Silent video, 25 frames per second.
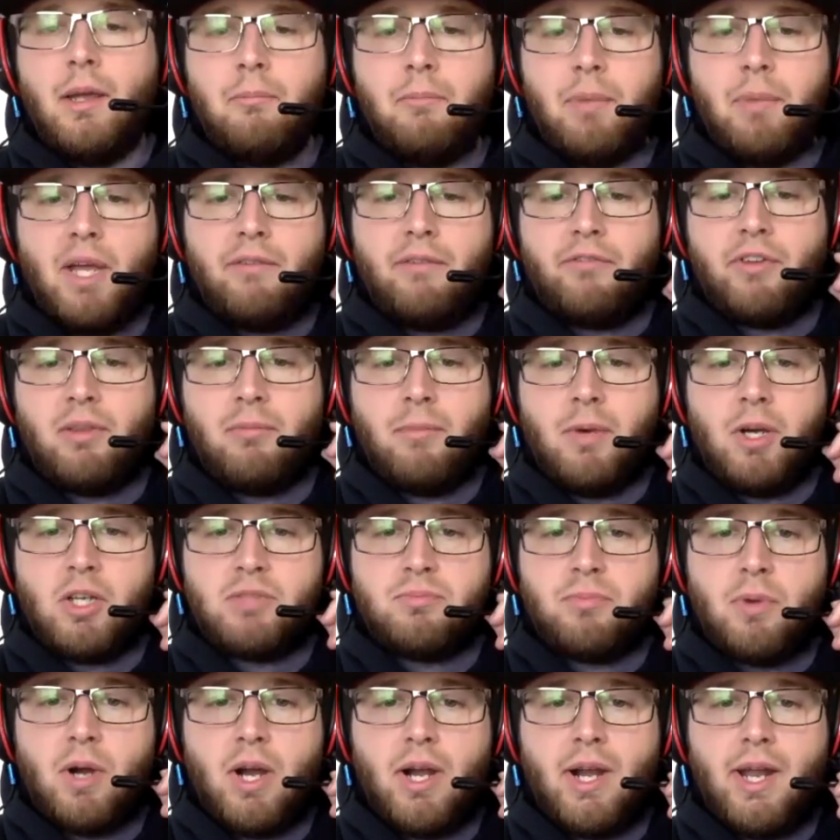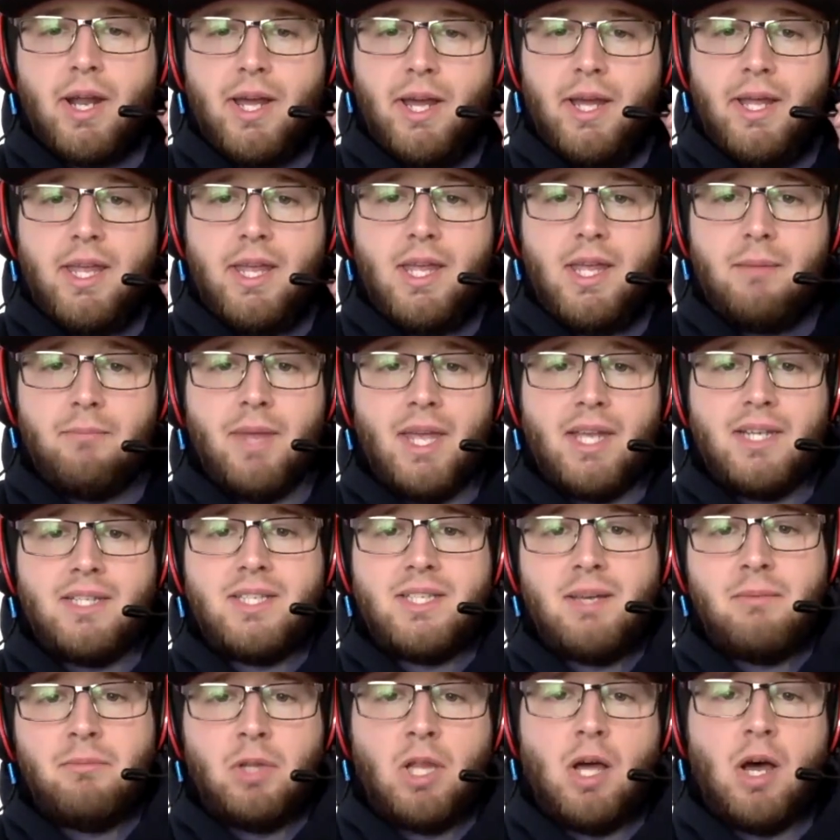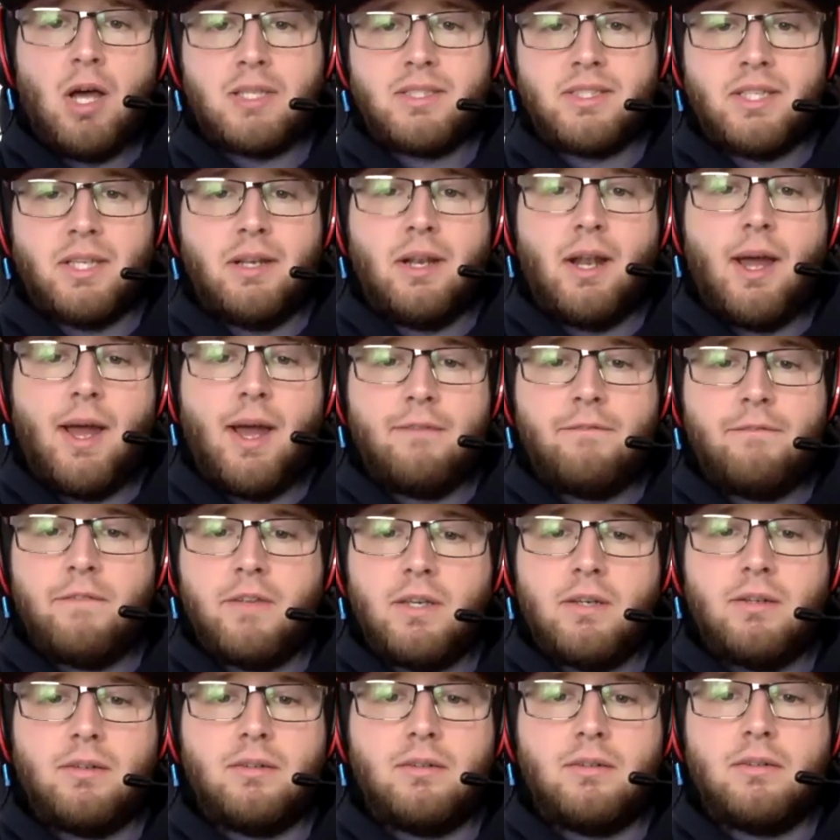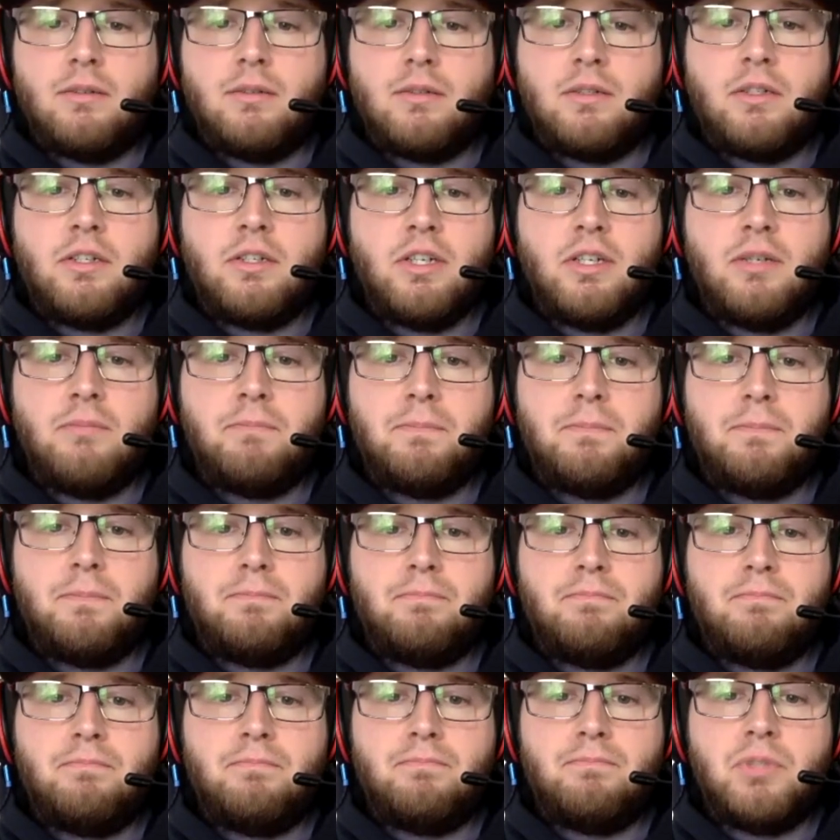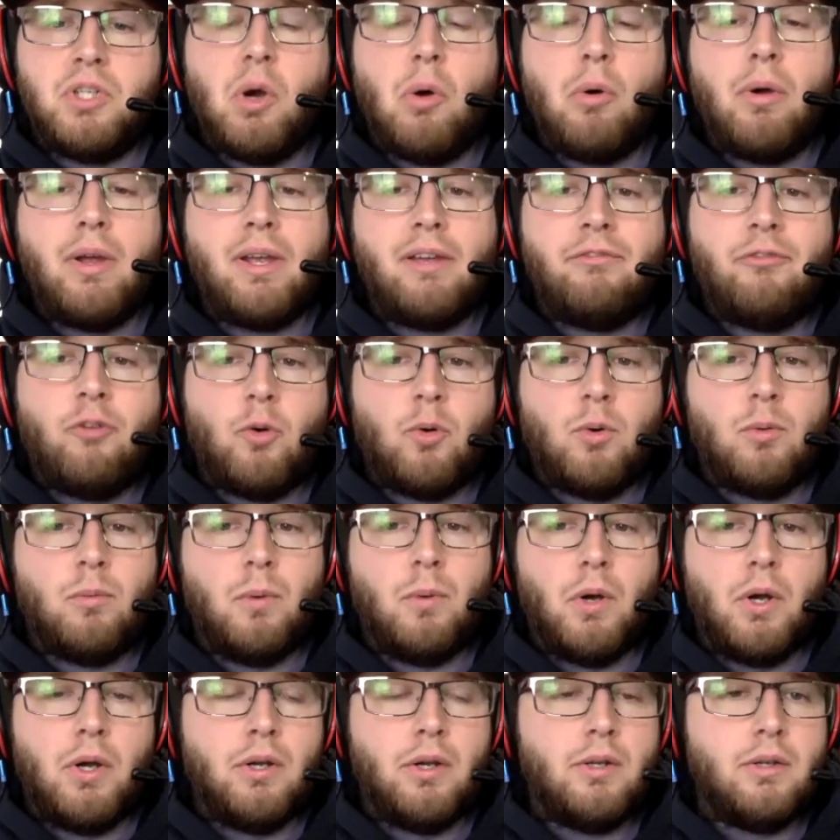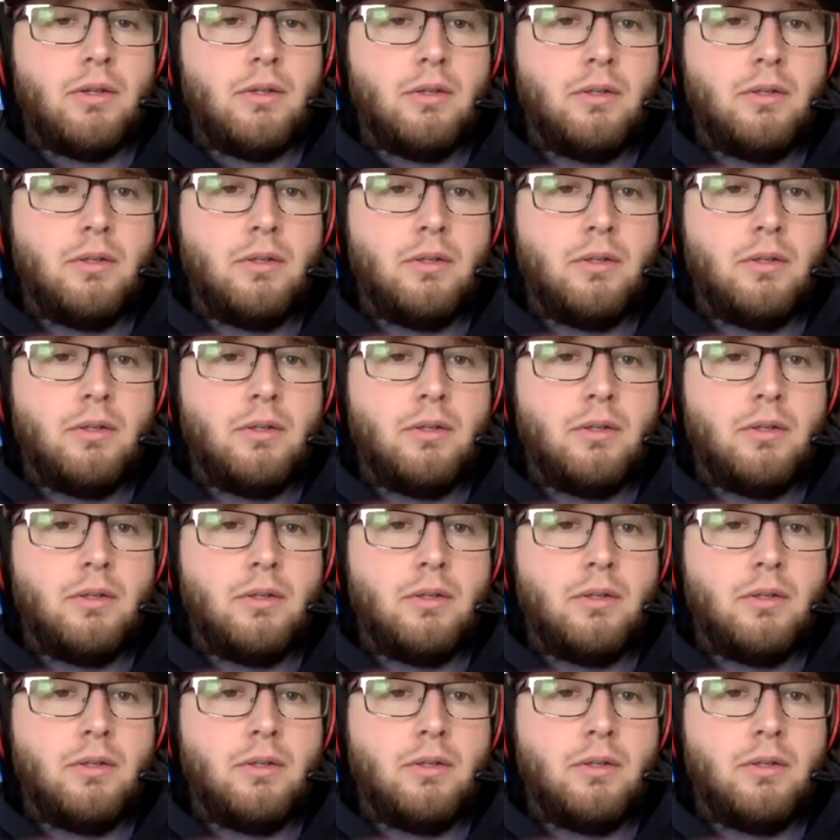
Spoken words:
But for the most part, him and Tim Lawson, I feel could going forward,